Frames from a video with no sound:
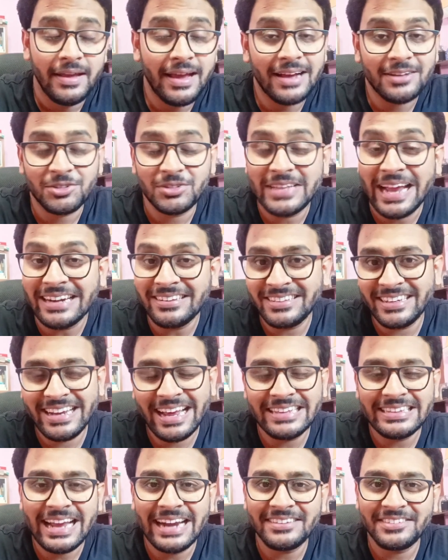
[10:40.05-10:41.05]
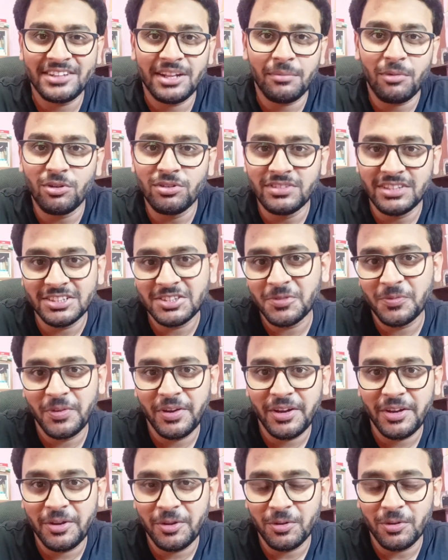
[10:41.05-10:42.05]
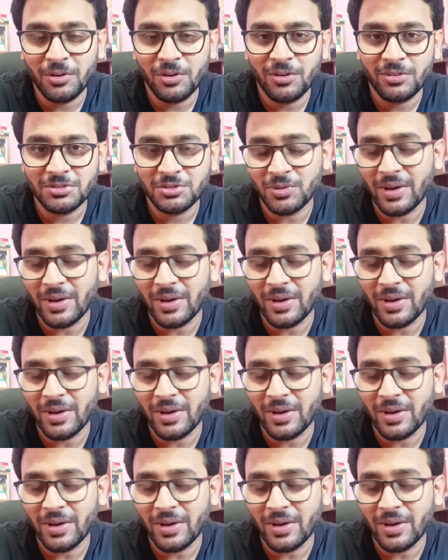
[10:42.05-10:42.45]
yeah so that's it guys that's it about this video